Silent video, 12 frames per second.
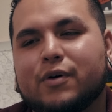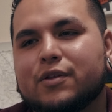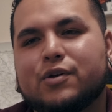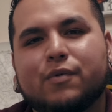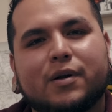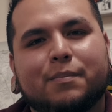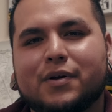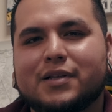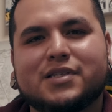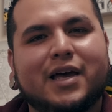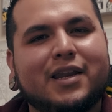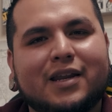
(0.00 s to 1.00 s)
whether you want to put
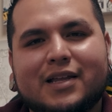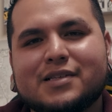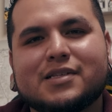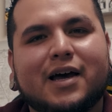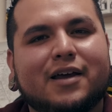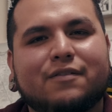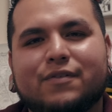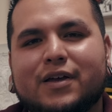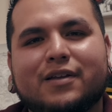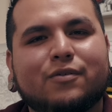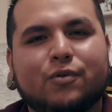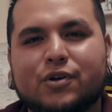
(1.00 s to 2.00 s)
a tenant inside of
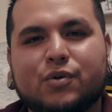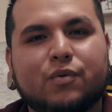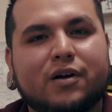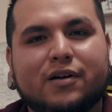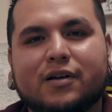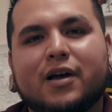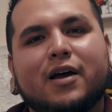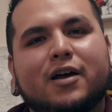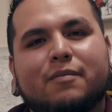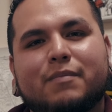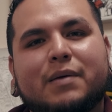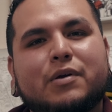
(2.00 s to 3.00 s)
it or you want
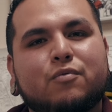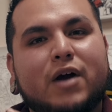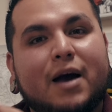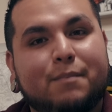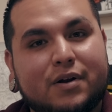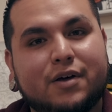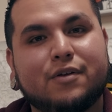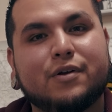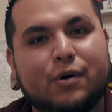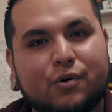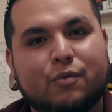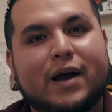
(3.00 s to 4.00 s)
to maybe wrap another
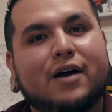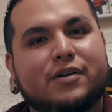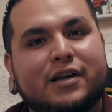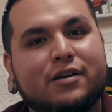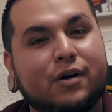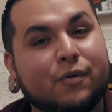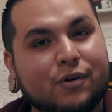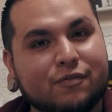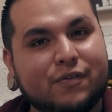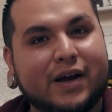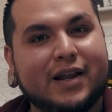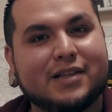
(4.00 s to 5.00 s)
note around it and owner
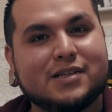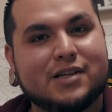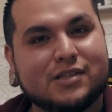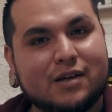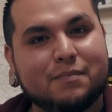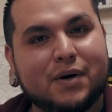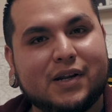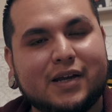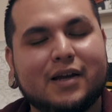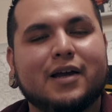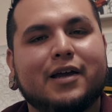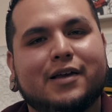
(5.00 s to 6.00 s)
finance it to
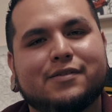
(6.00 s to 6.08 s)
somebody,